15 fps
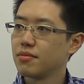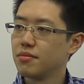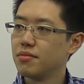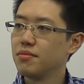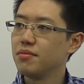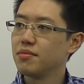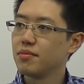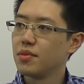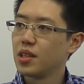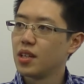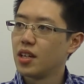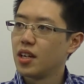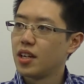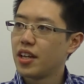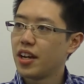Mm-hmm.
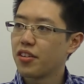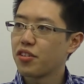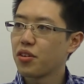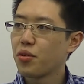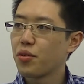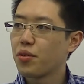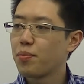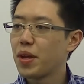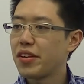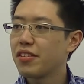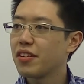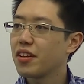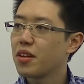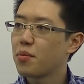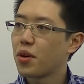Yeah, so
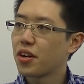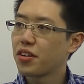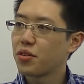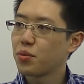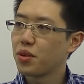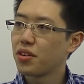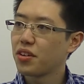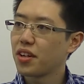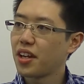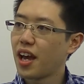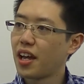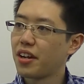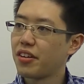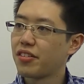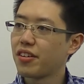basically the markets we're looking
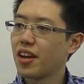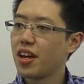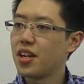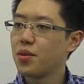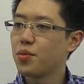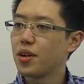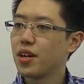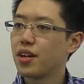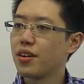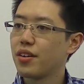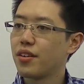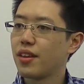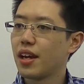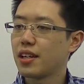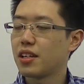at is anywhere
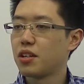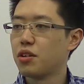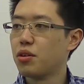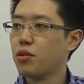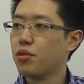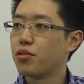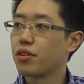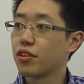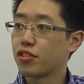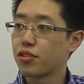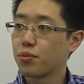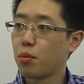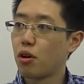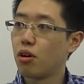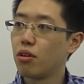that can use a
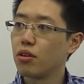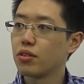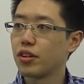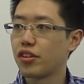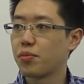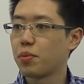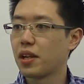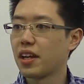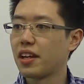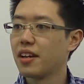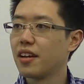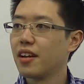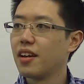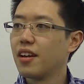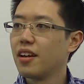small
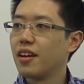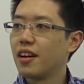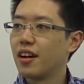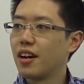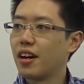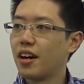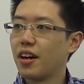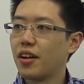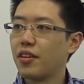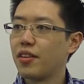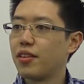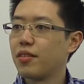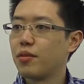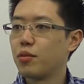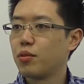display that
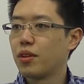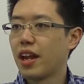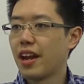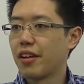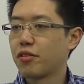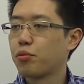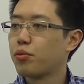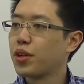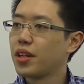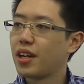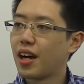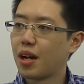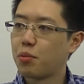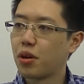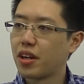has a really
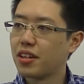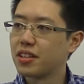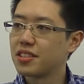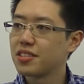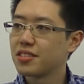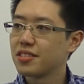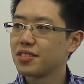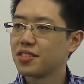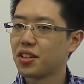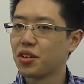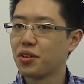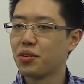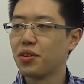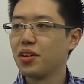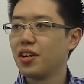high brightness.
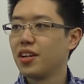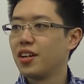So